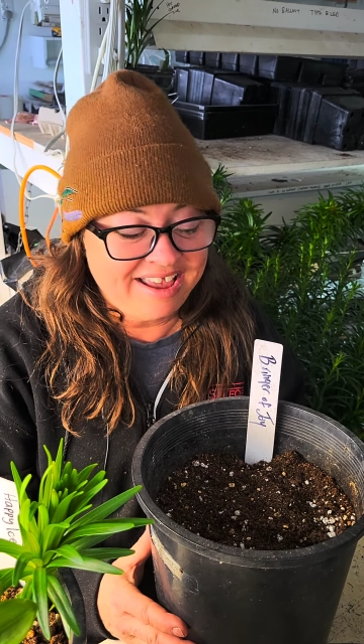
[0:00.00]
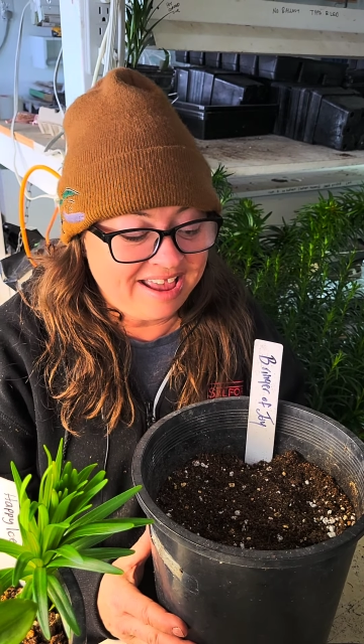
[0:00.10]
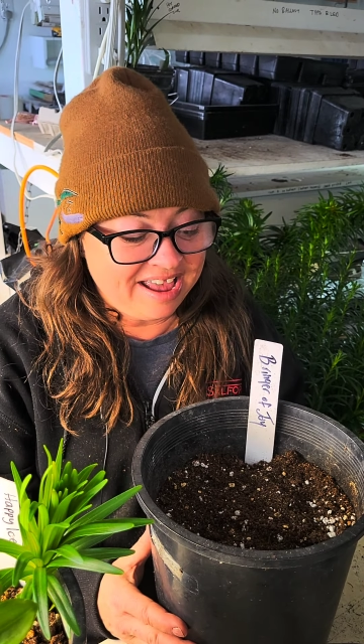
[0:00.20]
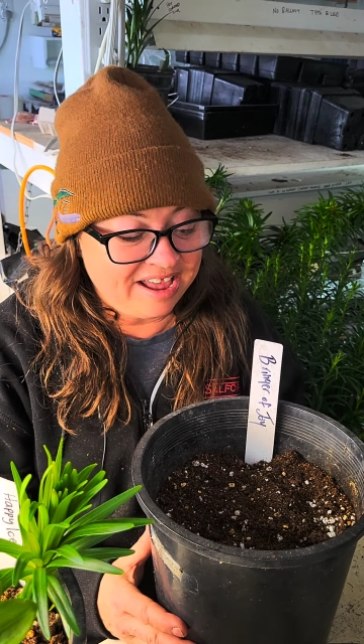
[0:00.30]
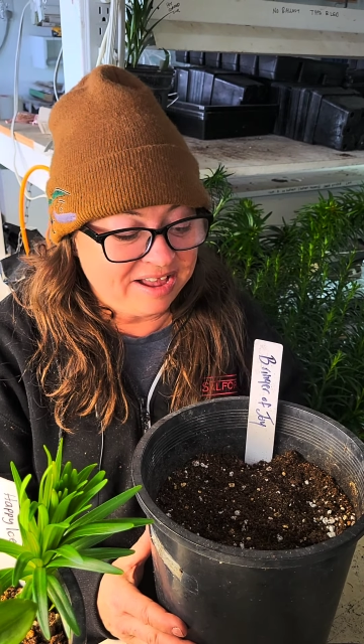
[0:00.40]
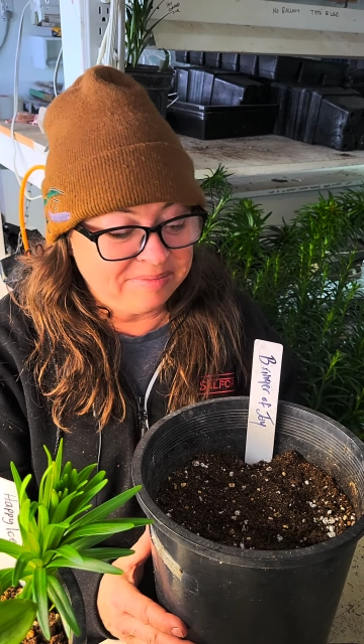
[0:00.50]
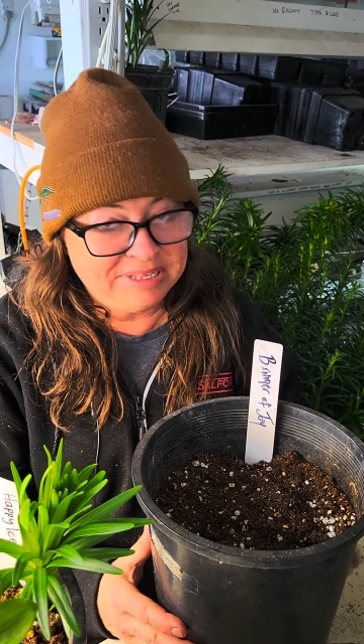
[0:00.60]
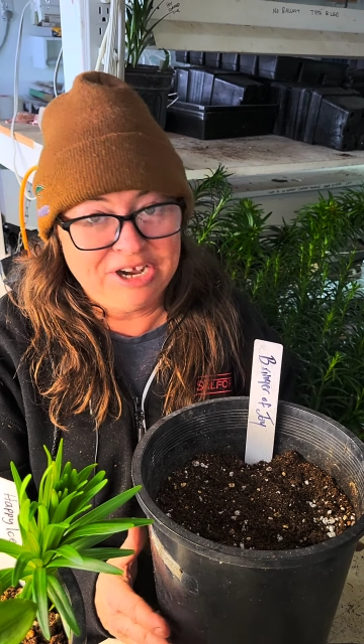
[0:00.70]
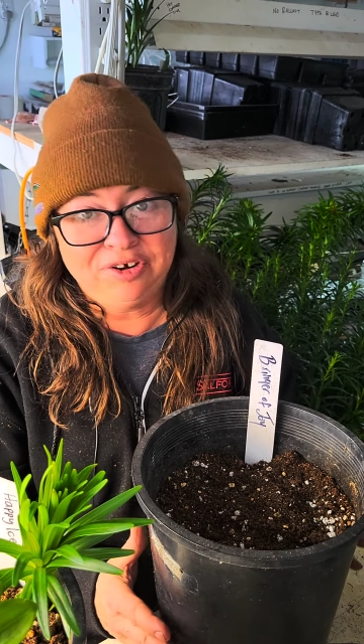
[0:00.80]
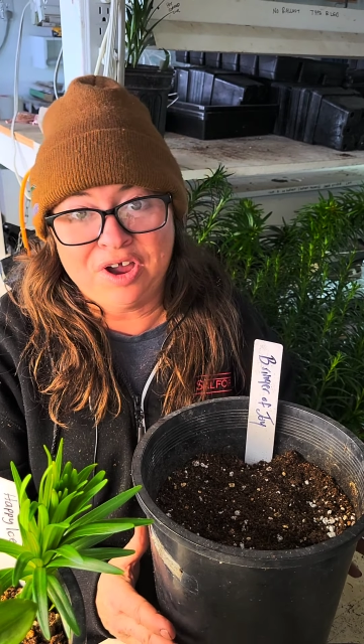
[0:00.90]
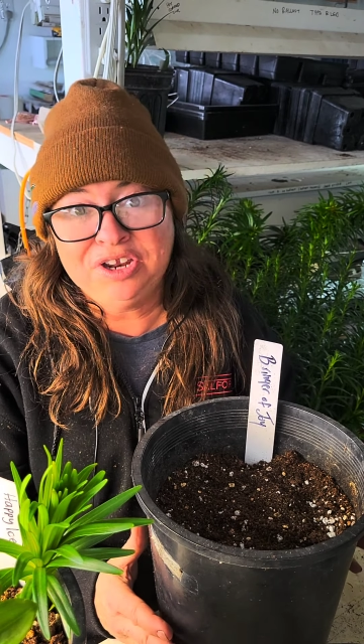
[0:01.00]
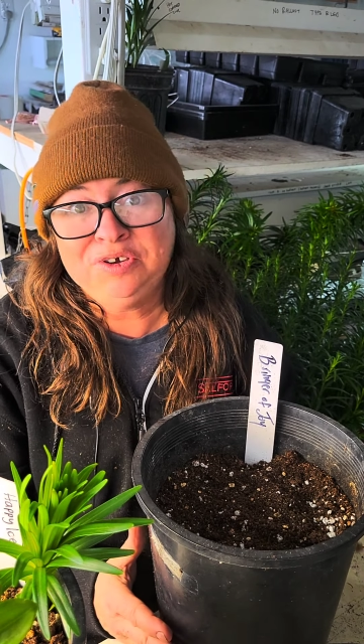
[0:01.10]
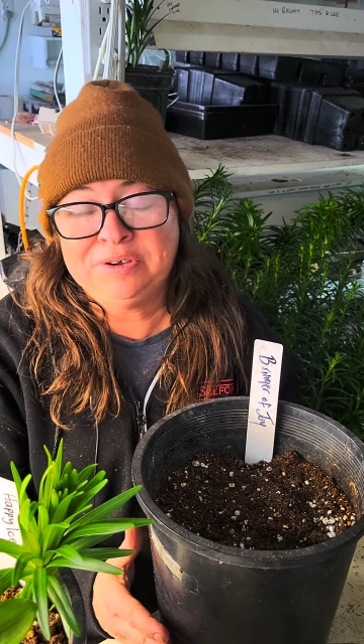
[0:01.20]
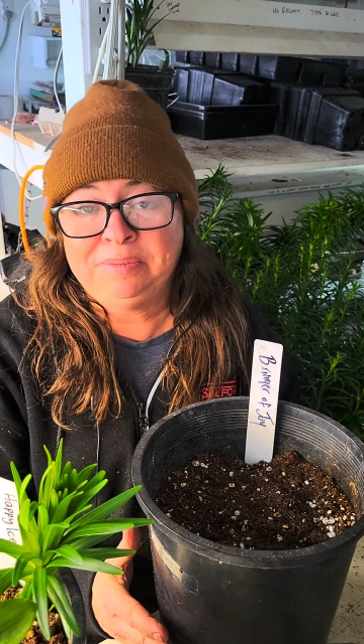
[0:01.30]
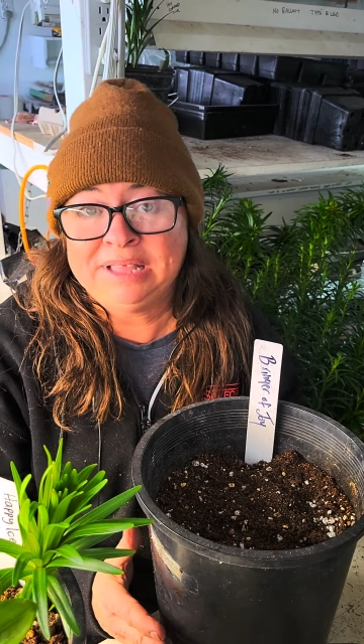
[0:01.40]
Later on you
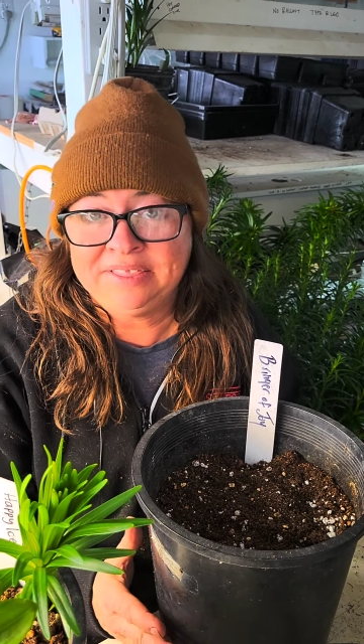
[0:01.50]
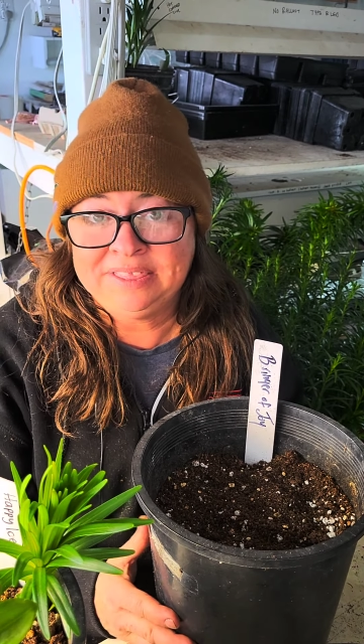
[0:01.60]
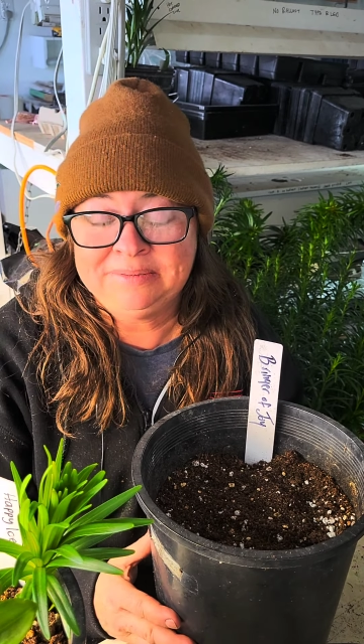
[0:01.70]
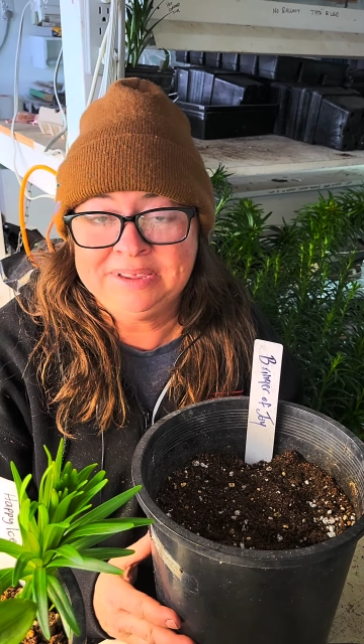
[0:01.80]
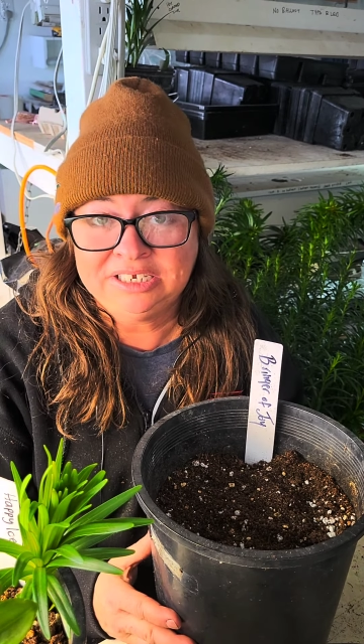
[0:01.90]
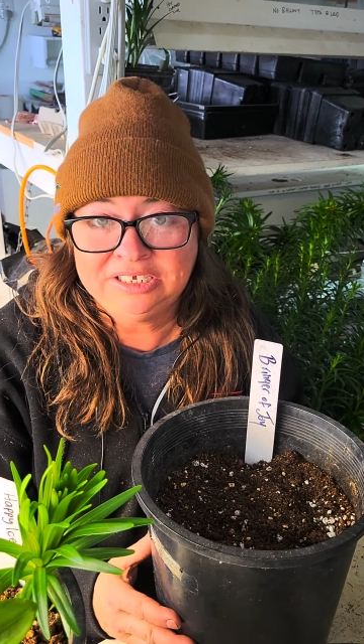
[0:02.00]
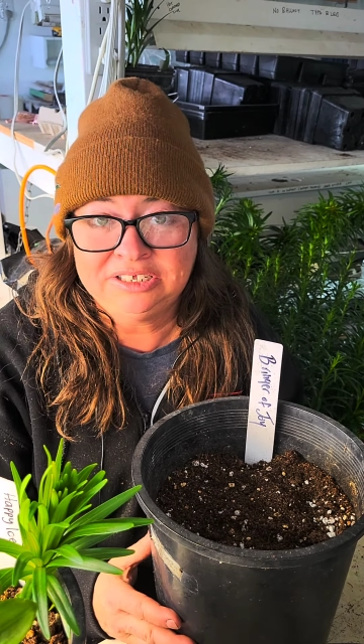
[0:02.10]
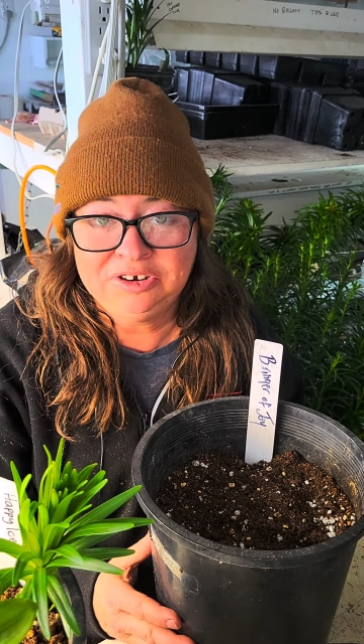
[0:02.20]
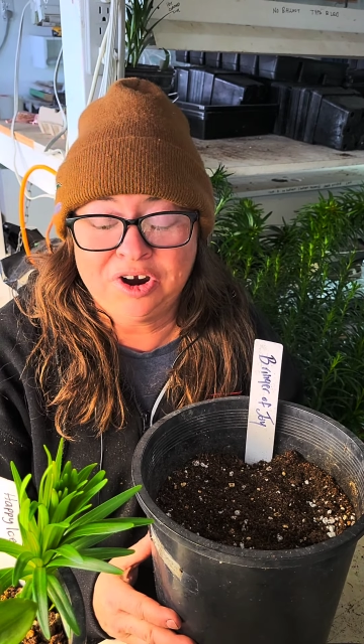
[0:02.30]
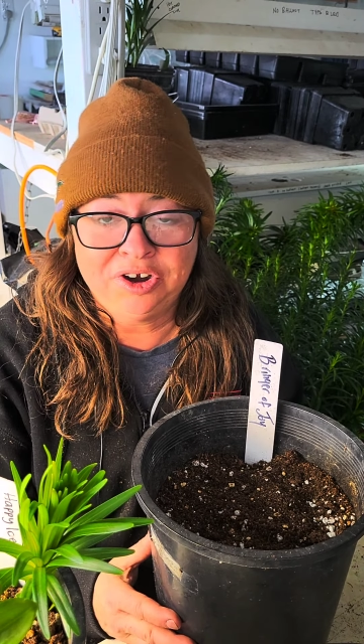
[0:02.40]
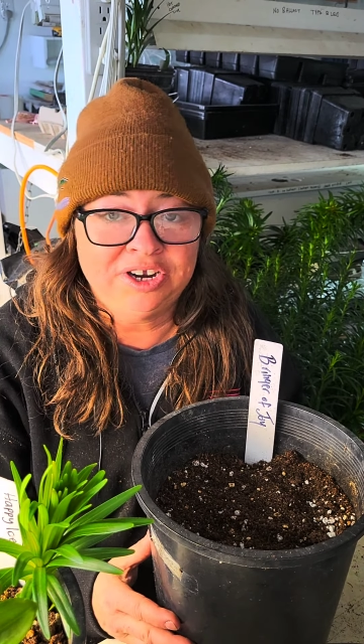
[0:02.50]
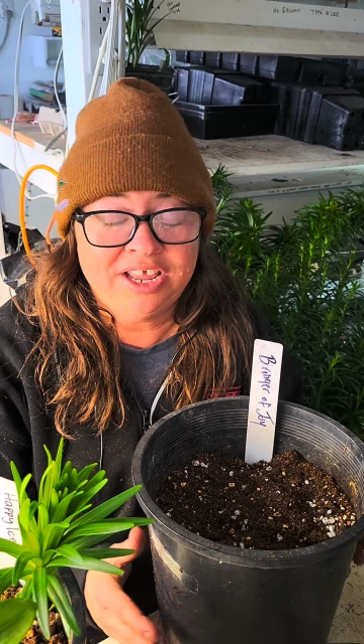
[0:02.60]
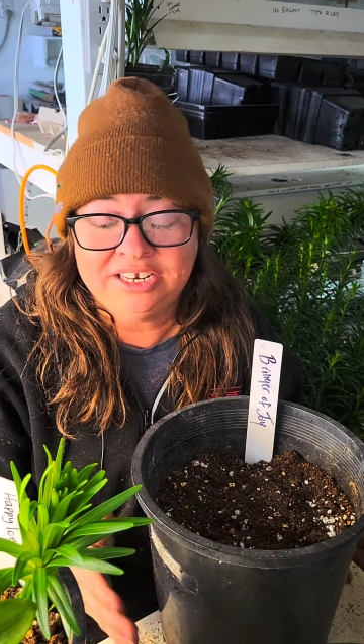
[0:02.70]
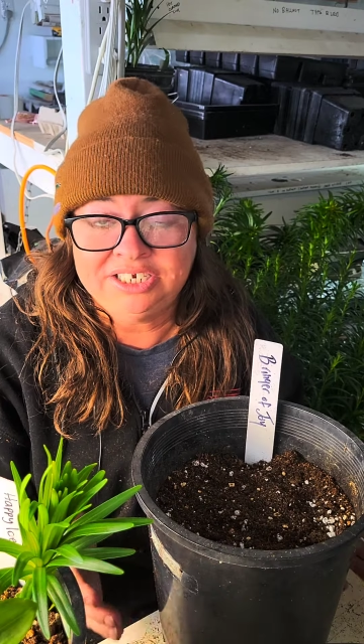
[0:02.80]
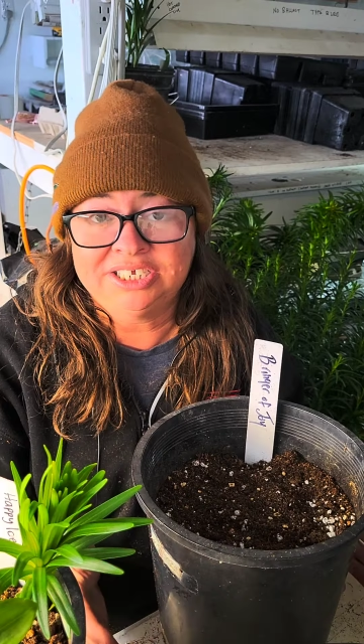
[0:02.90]
can plant them into the garden
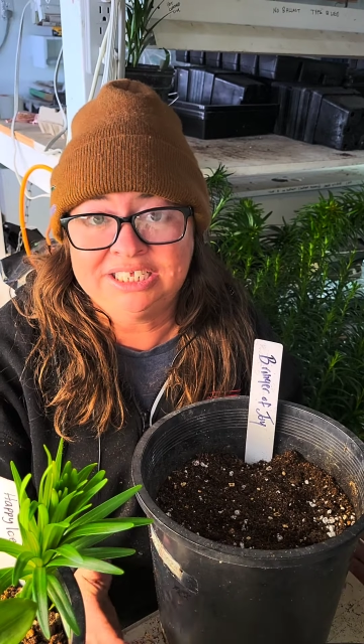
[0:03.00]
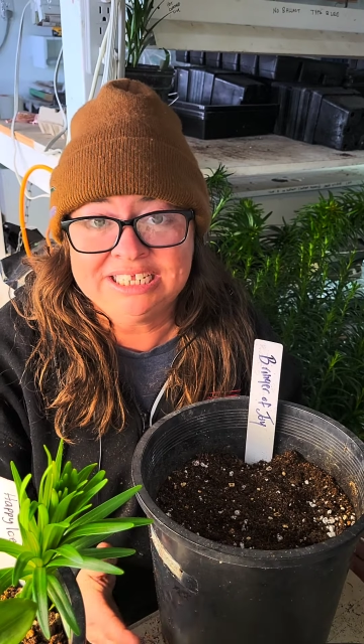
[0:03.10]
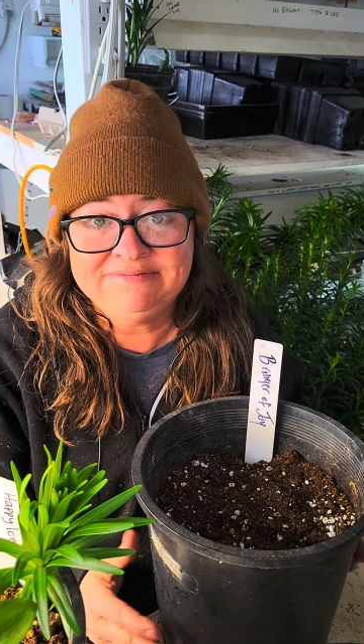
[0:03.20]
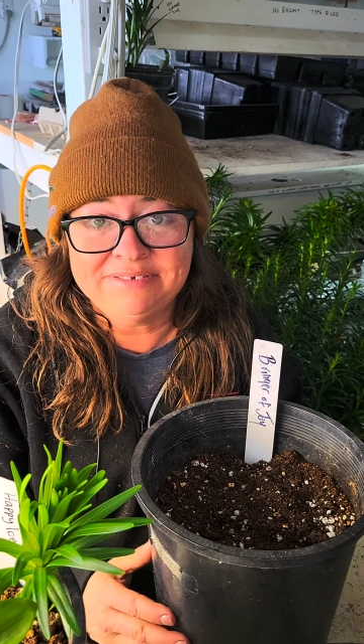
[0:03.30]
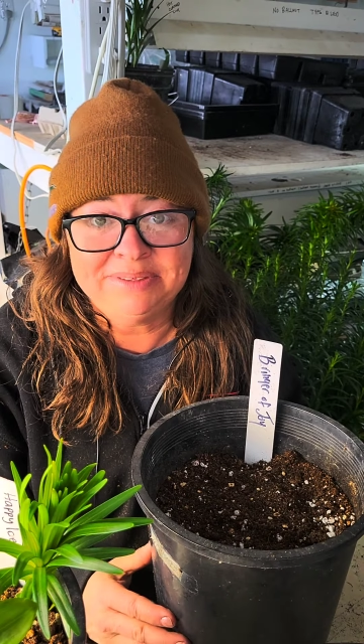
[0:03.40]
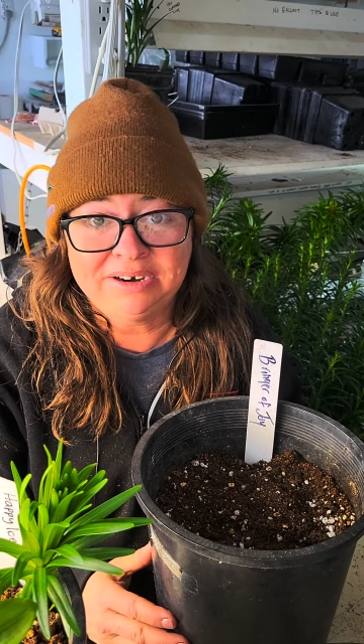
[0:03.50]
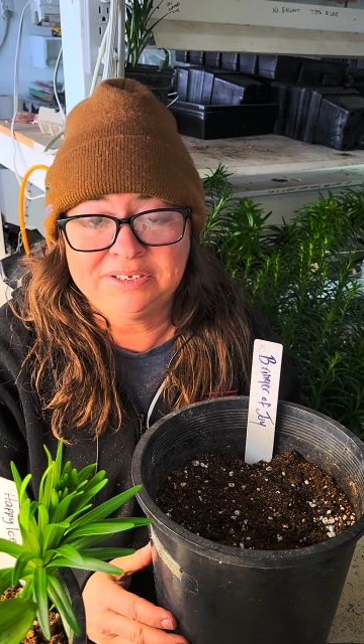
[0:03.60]
and just leave them there.